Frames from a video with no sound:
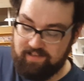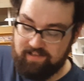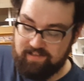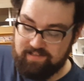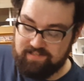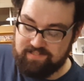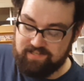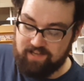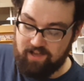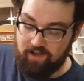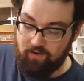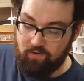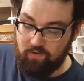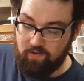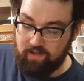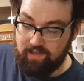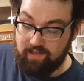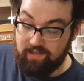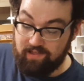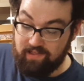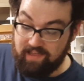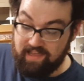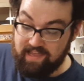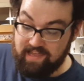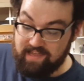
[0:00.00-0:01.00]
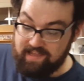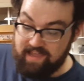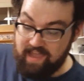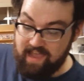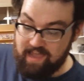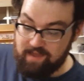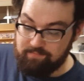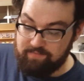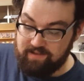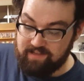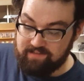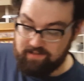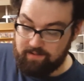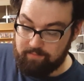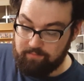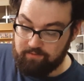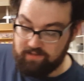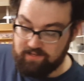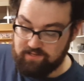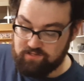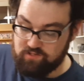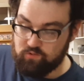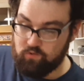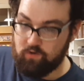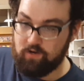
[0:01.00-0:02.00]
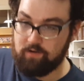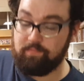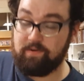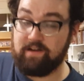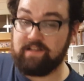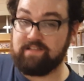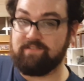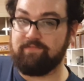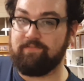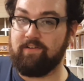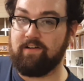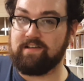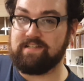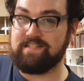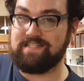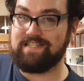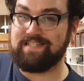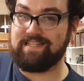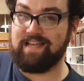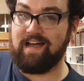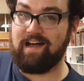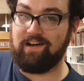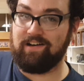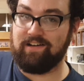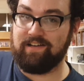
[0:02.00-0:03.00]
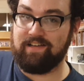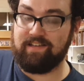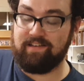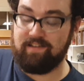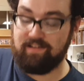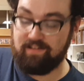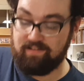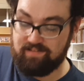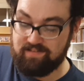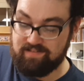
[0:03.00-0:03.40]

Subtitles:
So he can be a double-edged sword, but he's a very solid